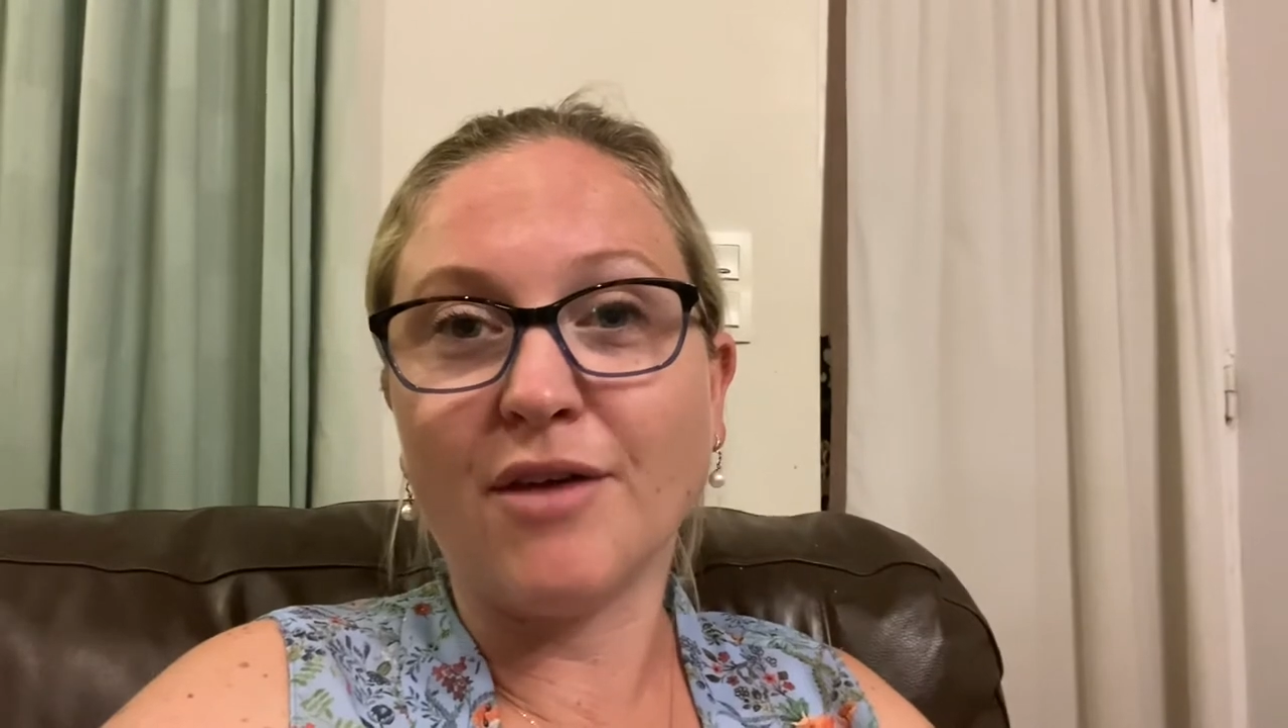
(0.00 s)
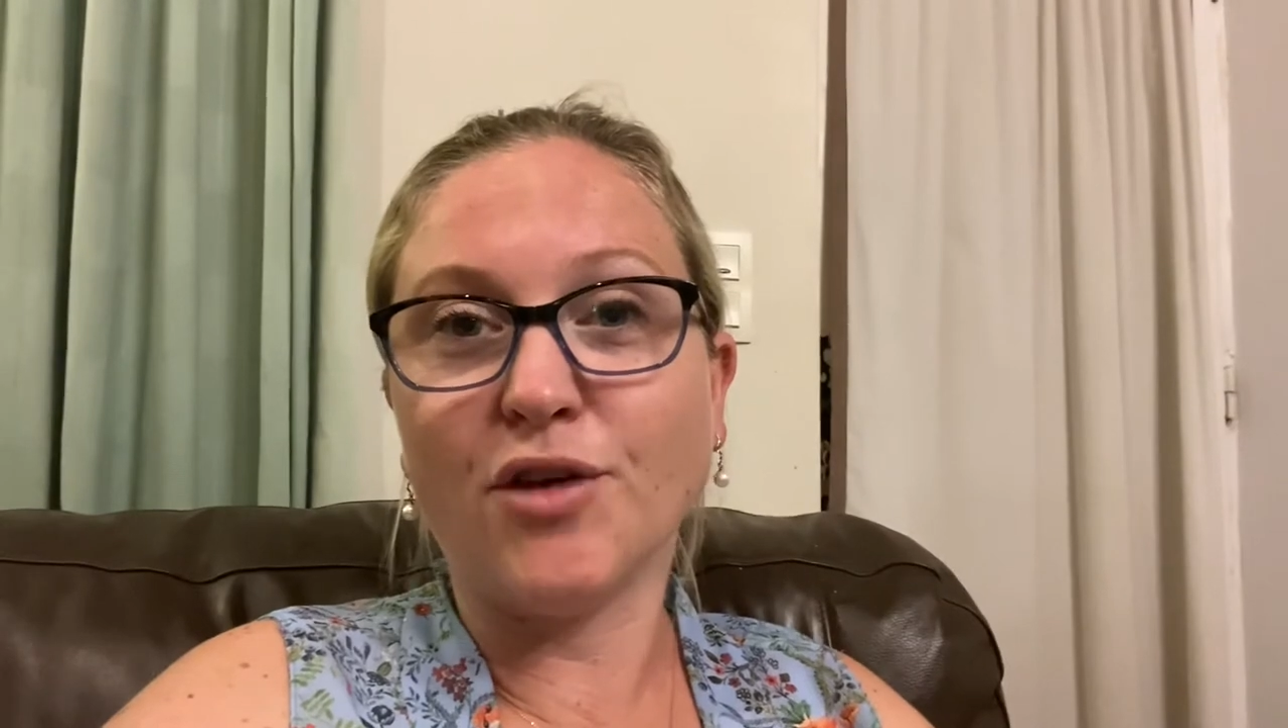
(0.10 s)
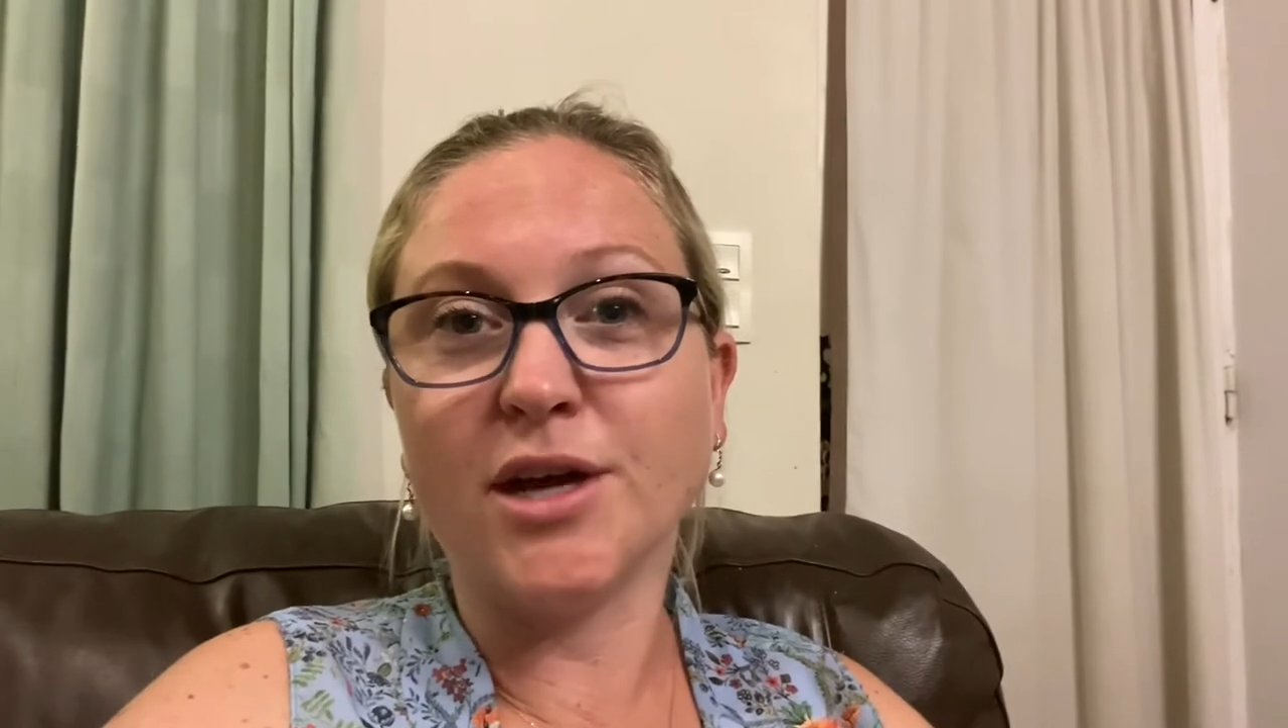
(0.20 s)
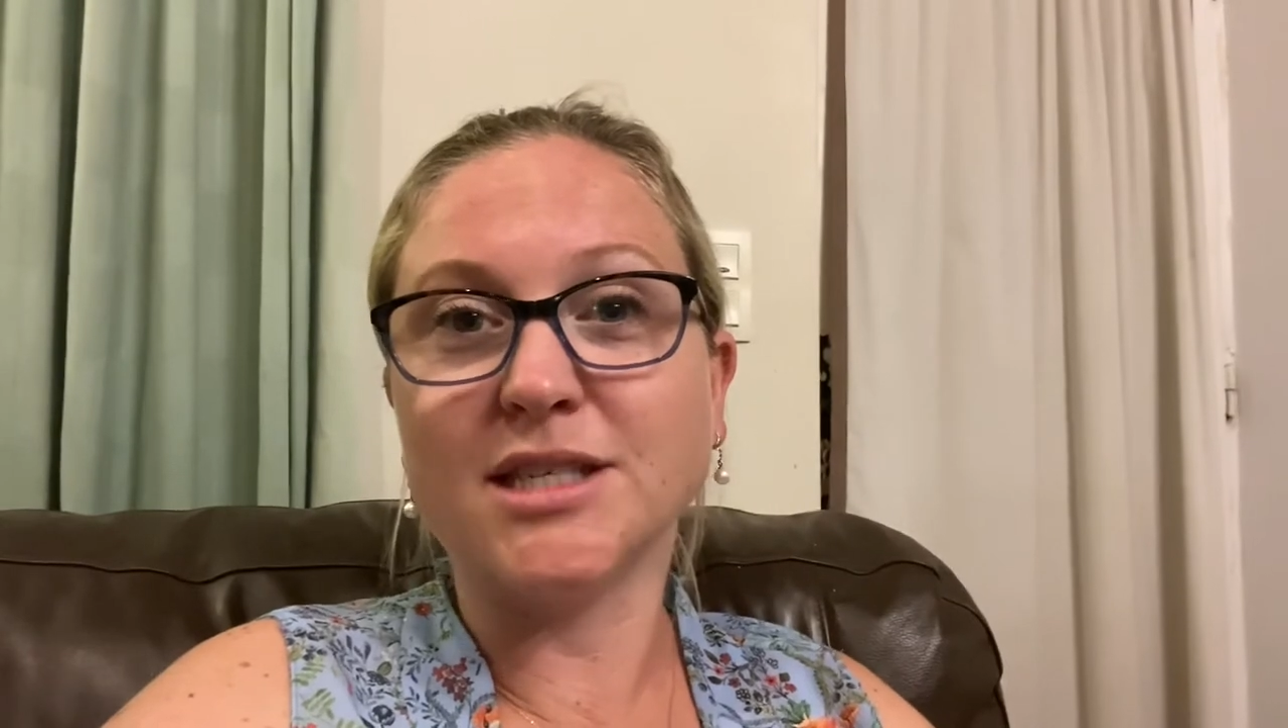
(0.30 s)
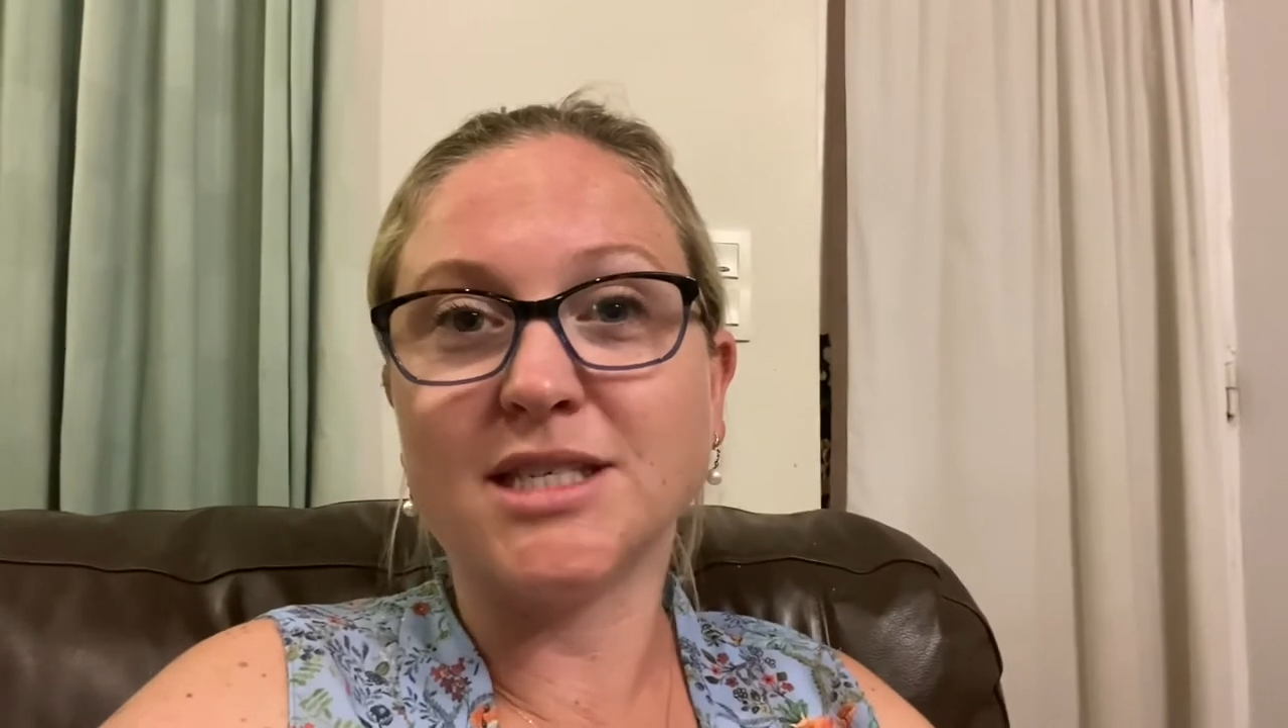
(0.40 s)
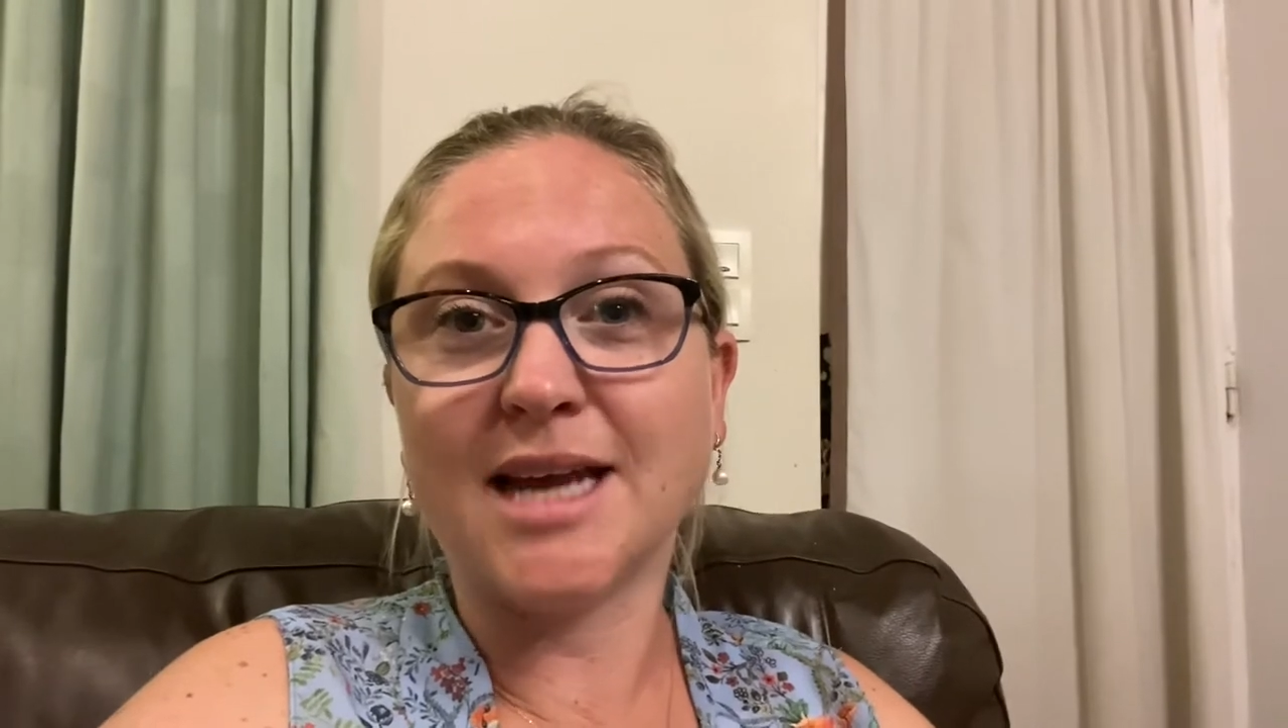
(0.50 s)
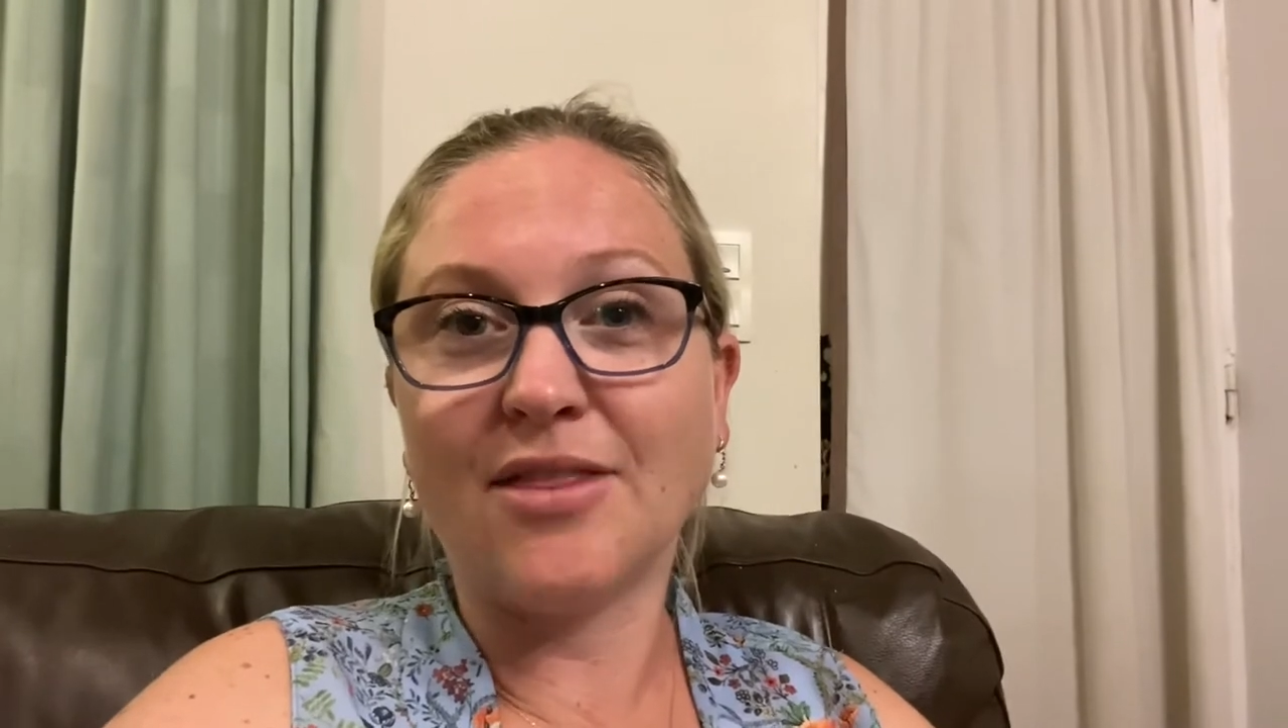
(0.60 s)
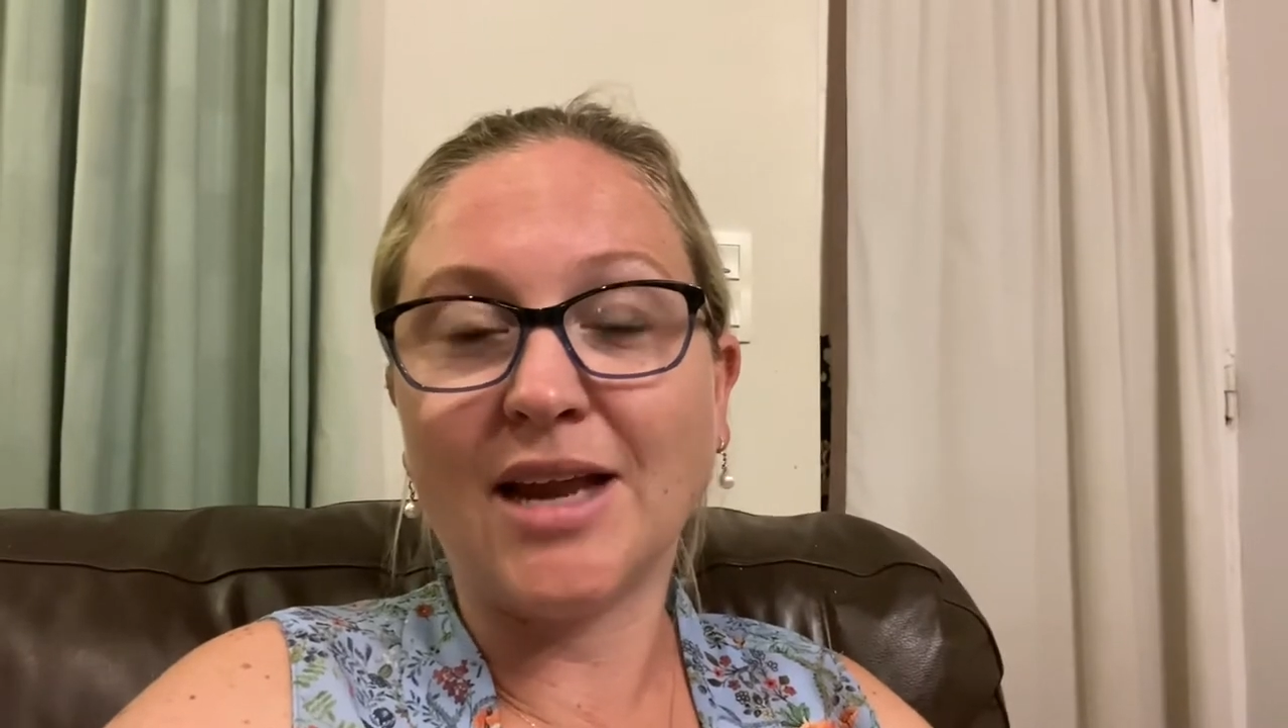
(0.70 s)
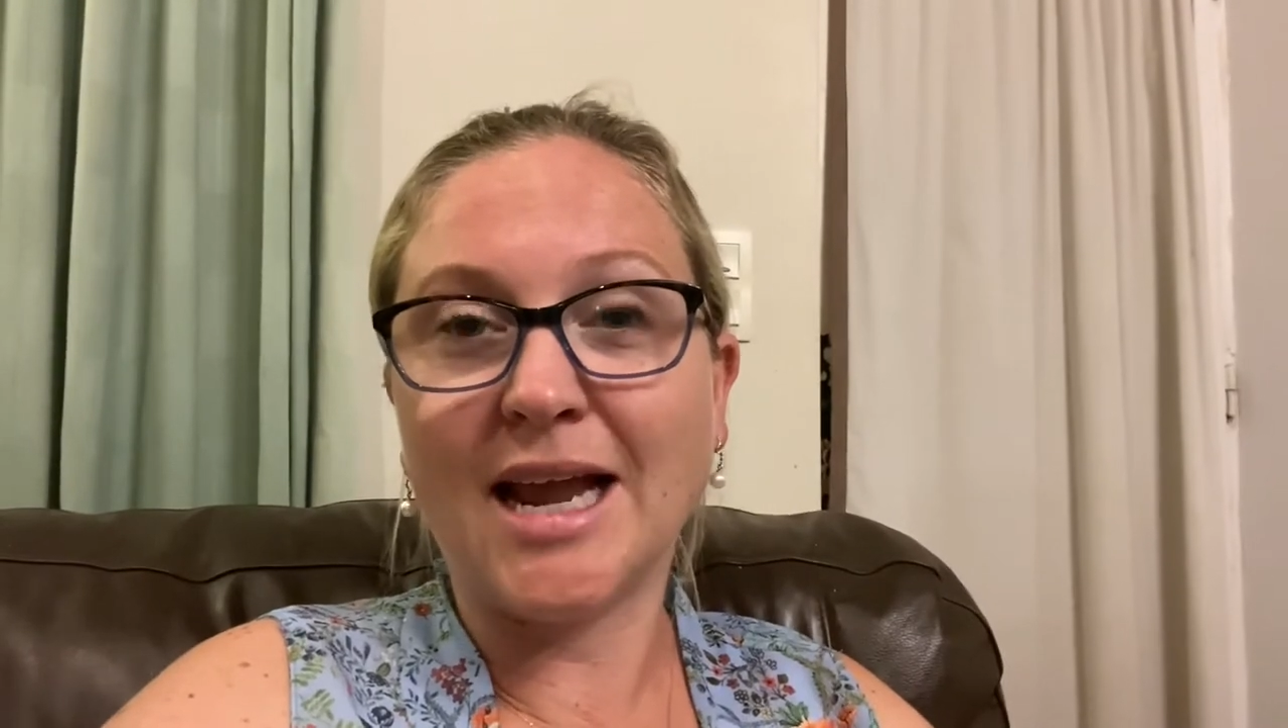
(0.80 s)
if you can stay in the